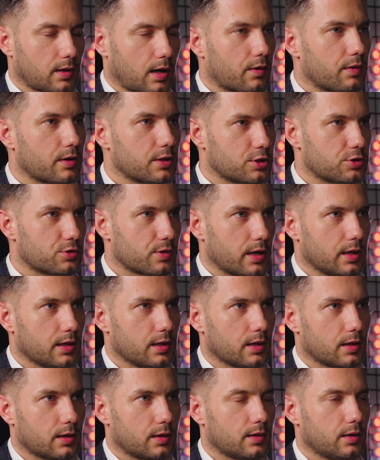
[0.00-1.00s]
current
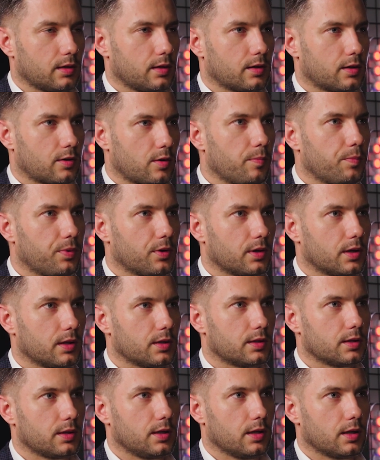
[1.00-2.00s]
draining
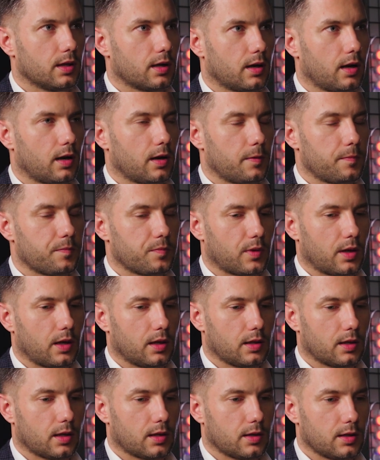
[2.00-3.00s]
component
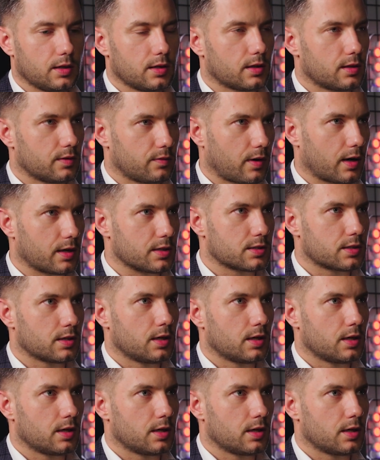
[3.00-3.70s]
in the device.